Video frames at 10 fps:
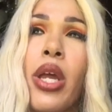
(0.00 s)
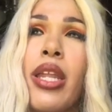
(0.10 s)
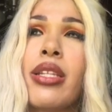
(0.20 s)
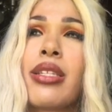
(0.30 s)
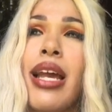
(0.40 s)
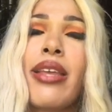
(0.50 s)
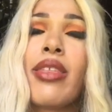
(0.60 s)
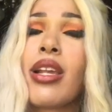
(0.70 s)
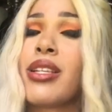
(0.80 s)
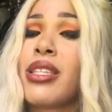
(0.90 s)
And I
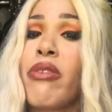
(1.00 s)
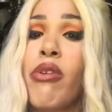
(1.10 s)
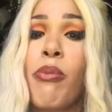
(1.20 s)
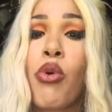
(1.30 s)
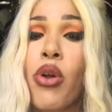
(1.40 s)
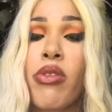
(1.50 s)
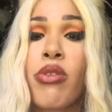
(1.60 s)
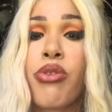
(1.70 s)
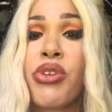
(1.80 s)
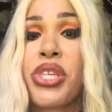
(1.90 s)
think it's even more
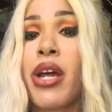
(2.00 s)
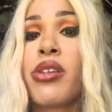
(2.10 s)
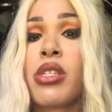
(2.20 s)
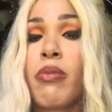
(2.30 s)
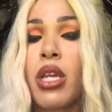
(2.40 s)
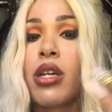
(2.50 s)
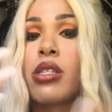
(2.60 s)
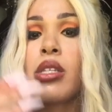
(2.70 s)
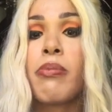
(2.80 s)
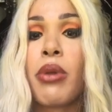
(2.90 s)
than 3,000,
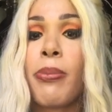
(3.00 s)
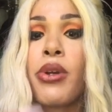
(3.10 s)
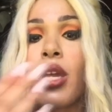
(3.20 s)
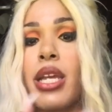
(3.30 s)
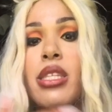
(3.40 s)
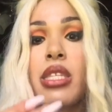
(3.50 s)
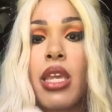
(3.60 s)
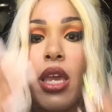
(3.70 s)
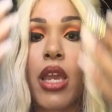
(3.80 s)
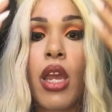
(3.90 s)
because some people can't
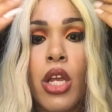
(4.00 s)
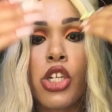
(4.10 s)
stay